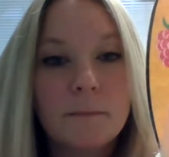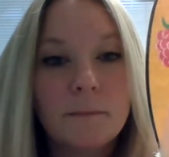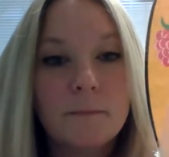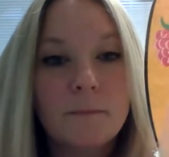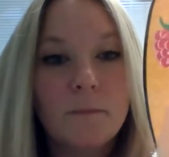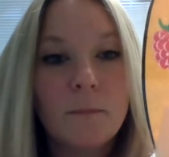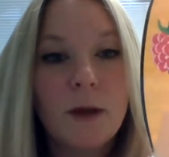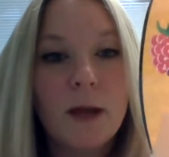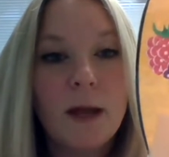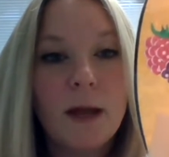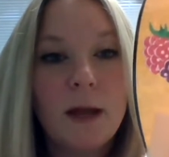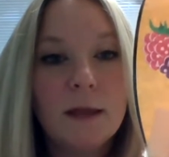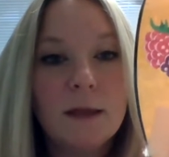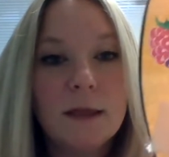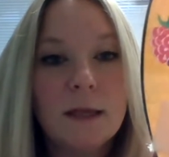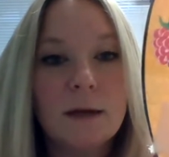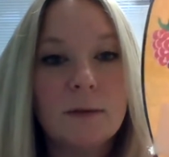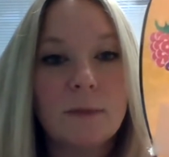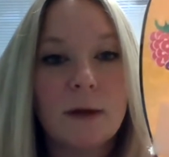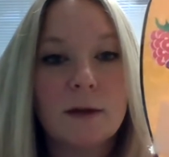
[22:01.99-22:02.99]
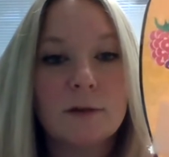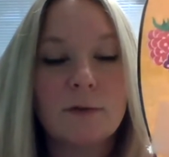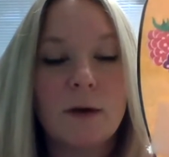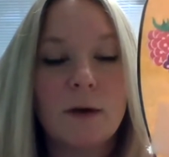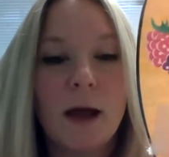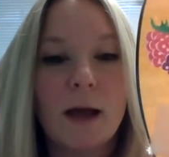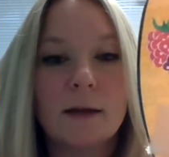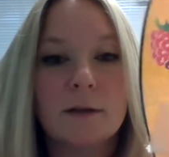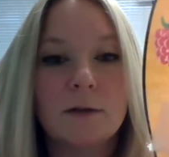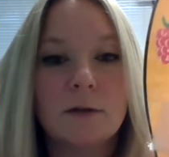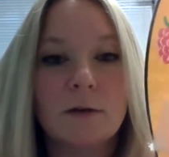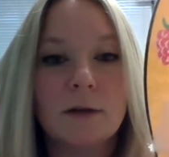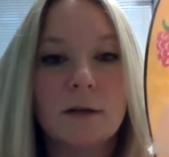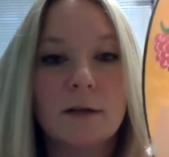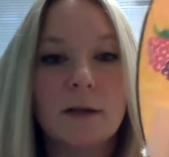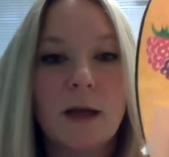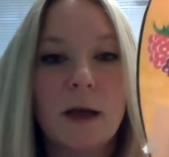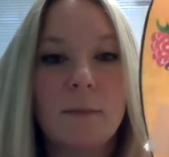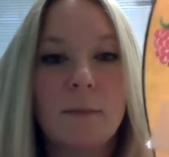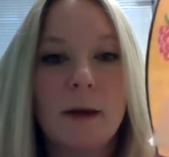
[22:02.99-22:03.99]
We eat them, that's right. So does
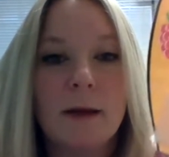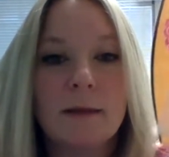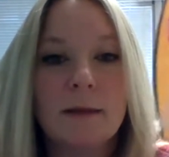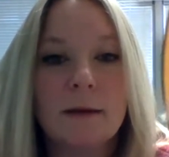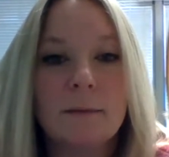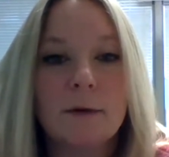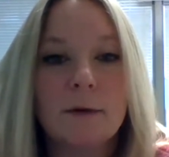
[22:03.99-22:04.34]
that make them a